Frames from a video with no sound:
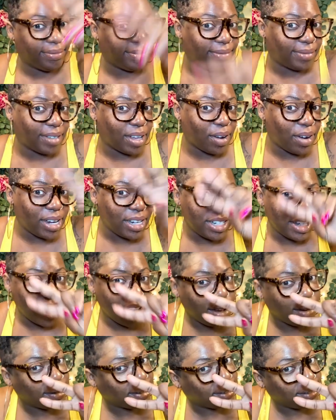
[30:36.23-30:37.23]
All right,
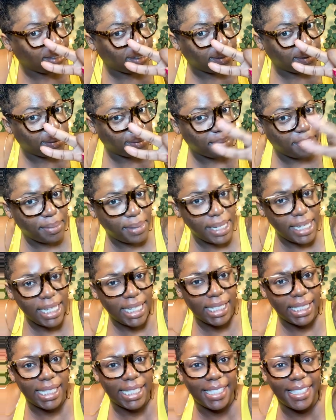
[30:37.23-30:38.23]
y'all.
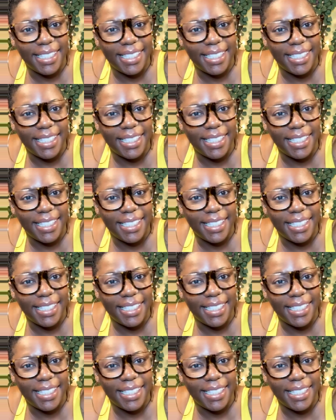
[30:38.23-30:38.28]
Peace.